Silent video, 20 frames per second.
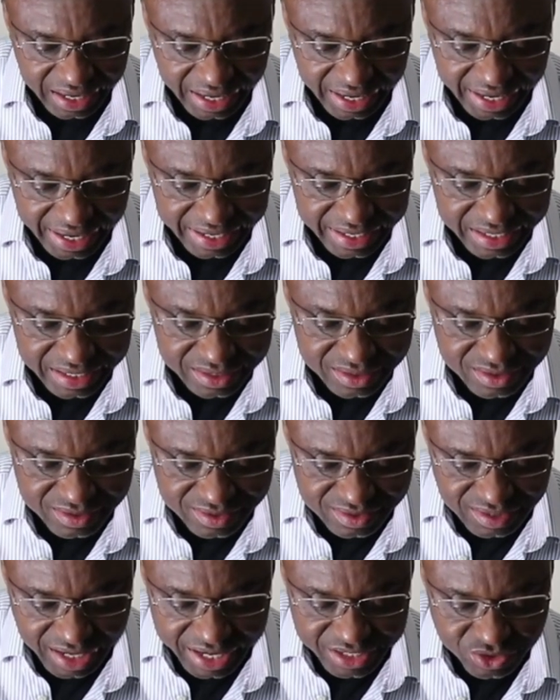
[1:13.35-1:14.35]
Uh,
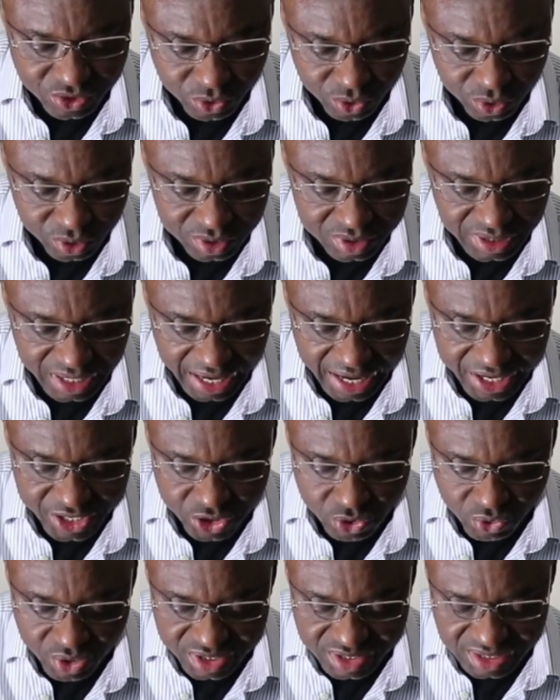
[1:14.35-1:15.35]
it's titled
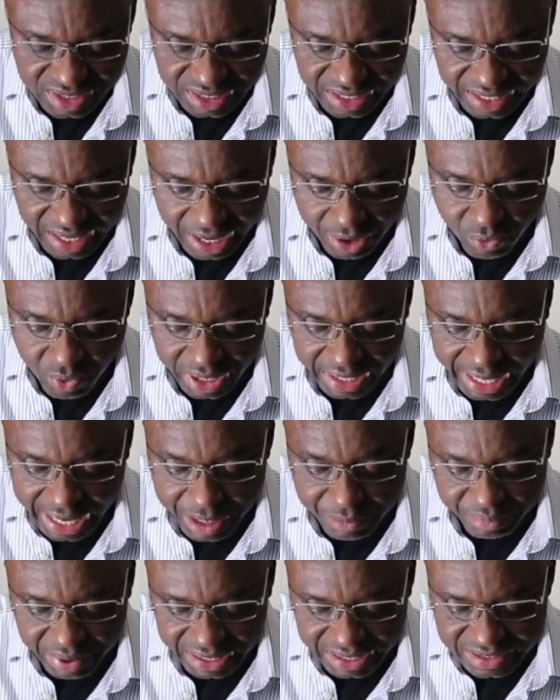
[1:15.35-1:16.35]
Accuracy and
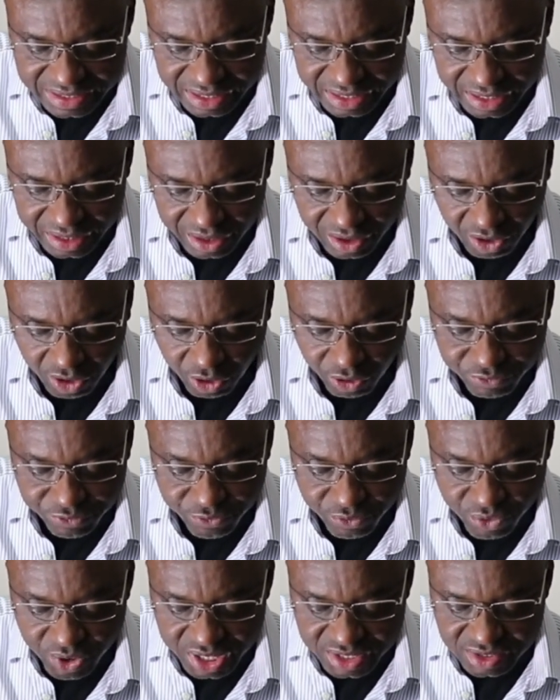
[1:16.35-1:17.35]
Reliability
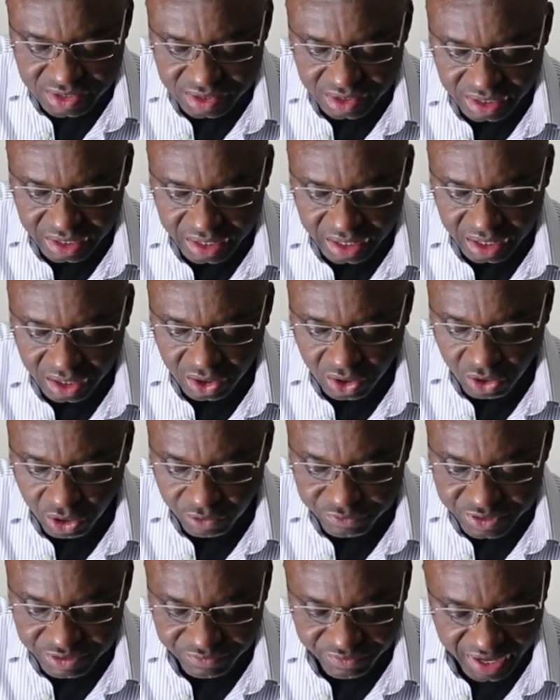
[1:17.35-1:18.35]
of Wrist
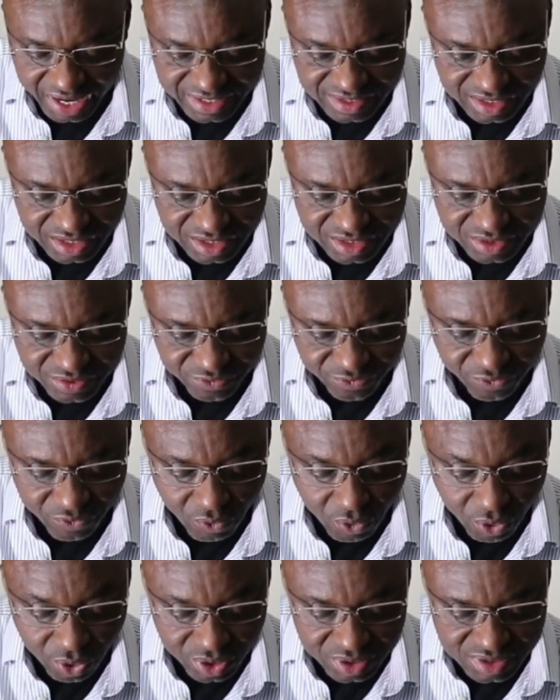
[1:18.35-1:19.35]
cuff devices
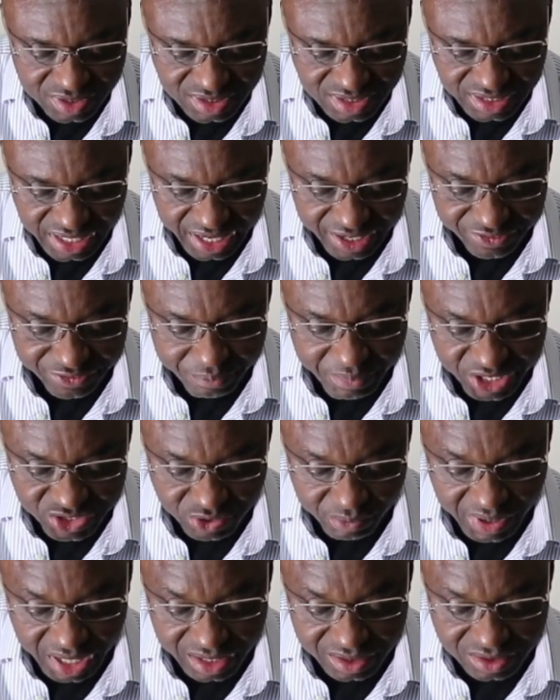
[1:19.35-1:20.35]
for
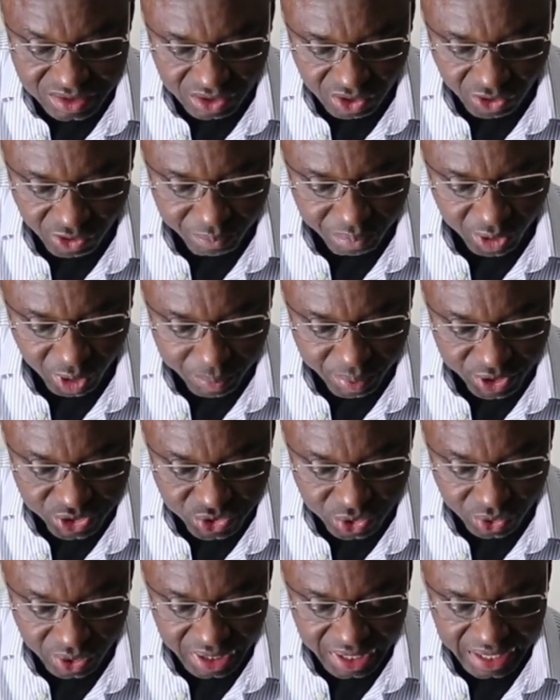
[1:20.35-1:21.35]
self-measurement of blood
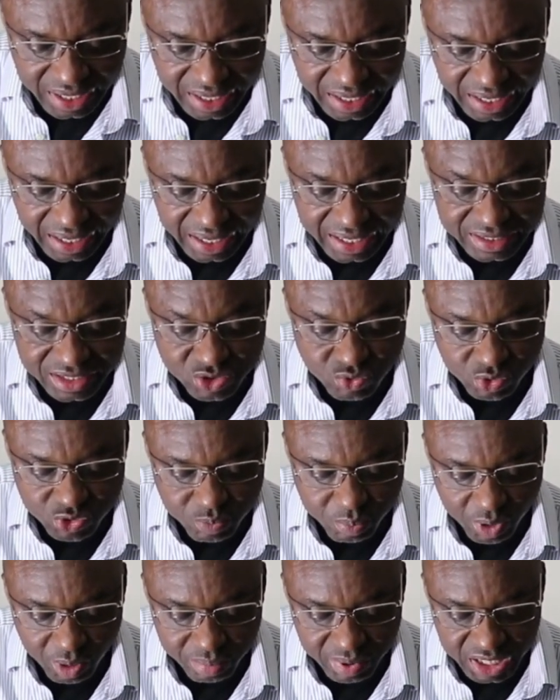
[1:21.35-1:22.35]
pressure. And this
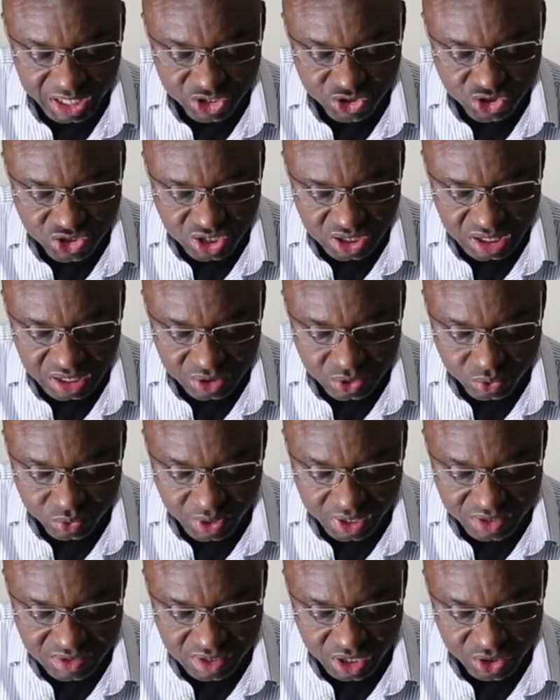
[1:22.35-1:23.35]
was published in
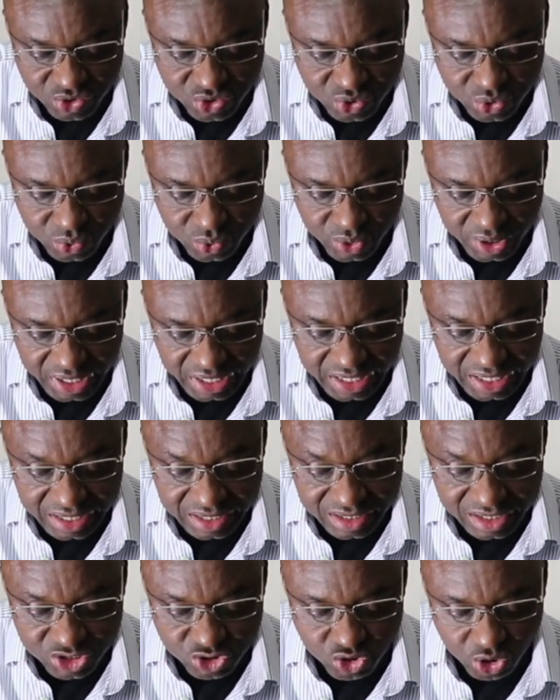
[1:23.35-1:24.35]
2002
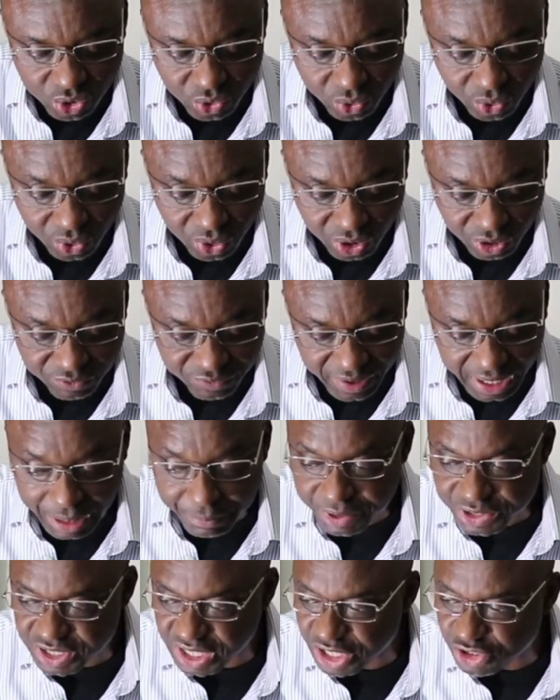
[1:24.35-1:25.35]
in the Journal of
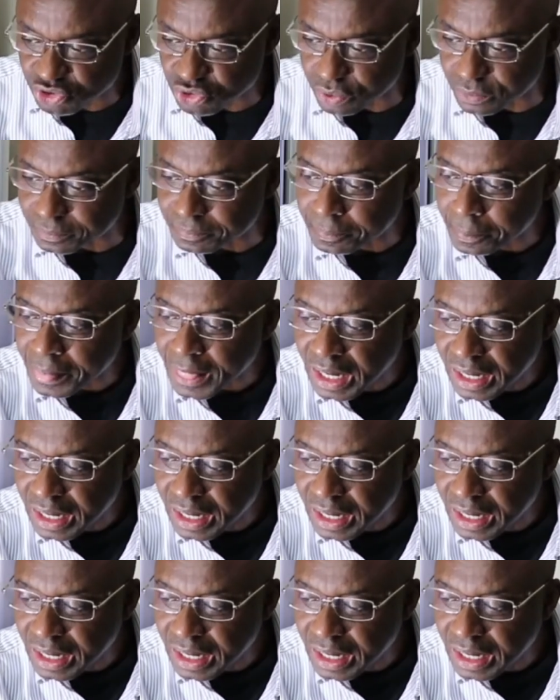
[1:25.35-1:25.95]
Hypertension.